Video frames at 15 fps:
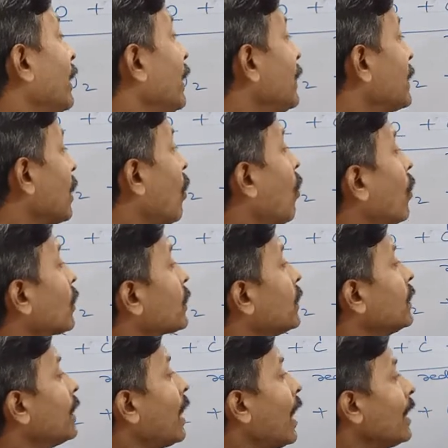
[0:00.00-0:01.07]
is
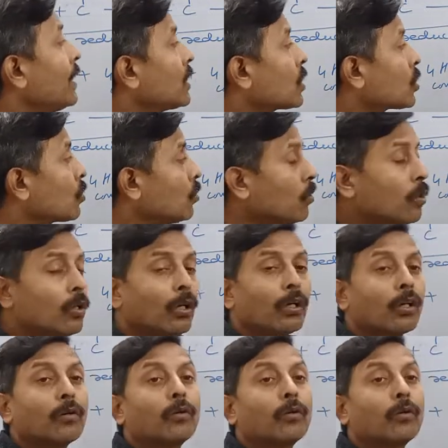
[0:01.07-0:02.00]
oxidized to